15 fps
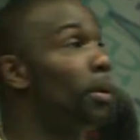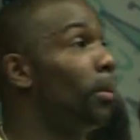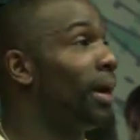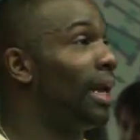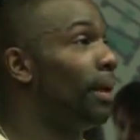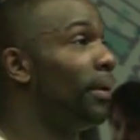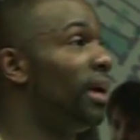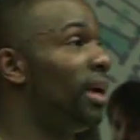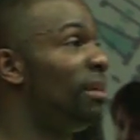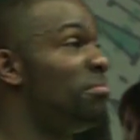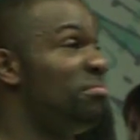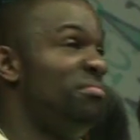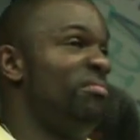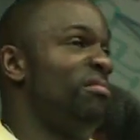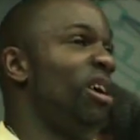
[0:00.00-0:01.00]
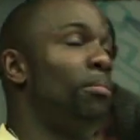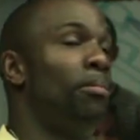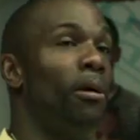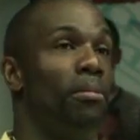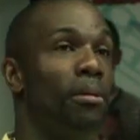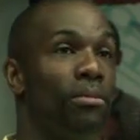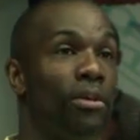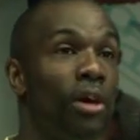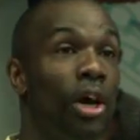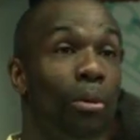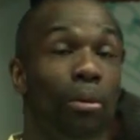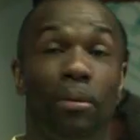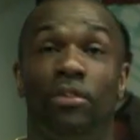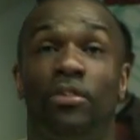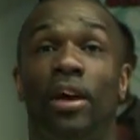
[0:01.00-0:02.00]
we won our heat, no problems.
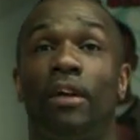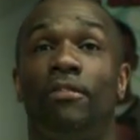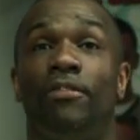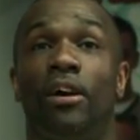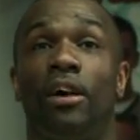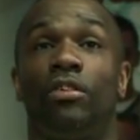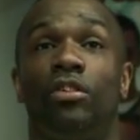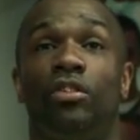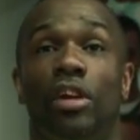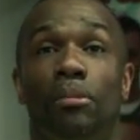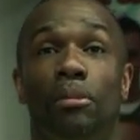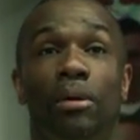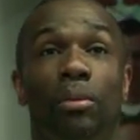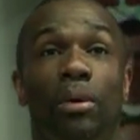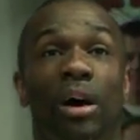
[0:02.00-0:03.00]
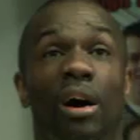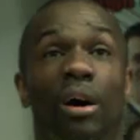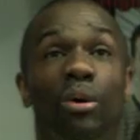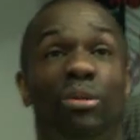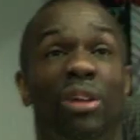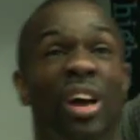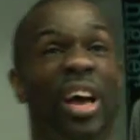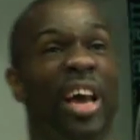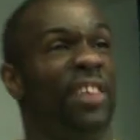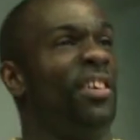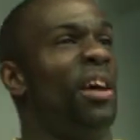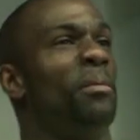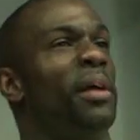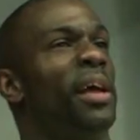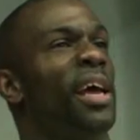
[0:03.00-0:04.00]
We were the second fastest team in the world, it's
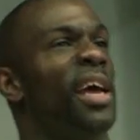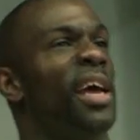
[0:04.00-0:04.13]
only a